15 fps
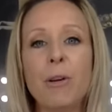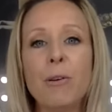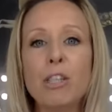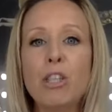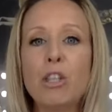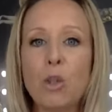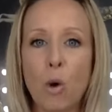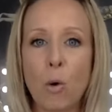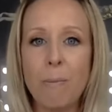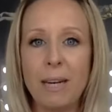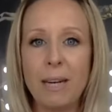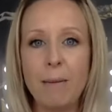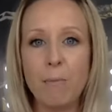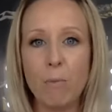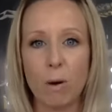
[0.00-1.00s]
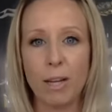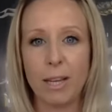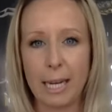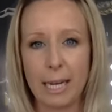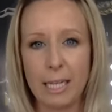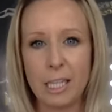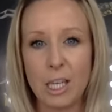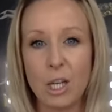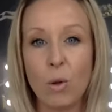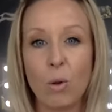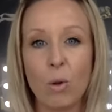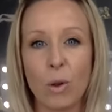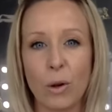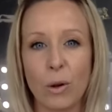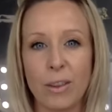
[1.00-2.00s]
there's so many more things that
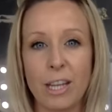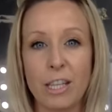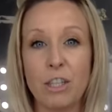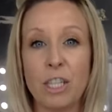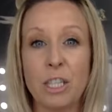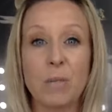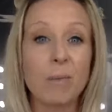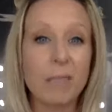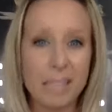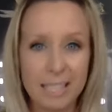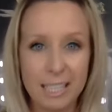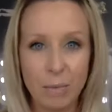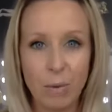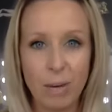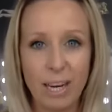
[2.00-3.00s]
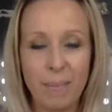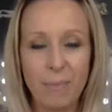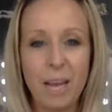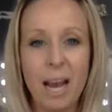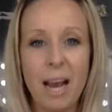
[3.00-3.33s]
you learn than just releasing weight.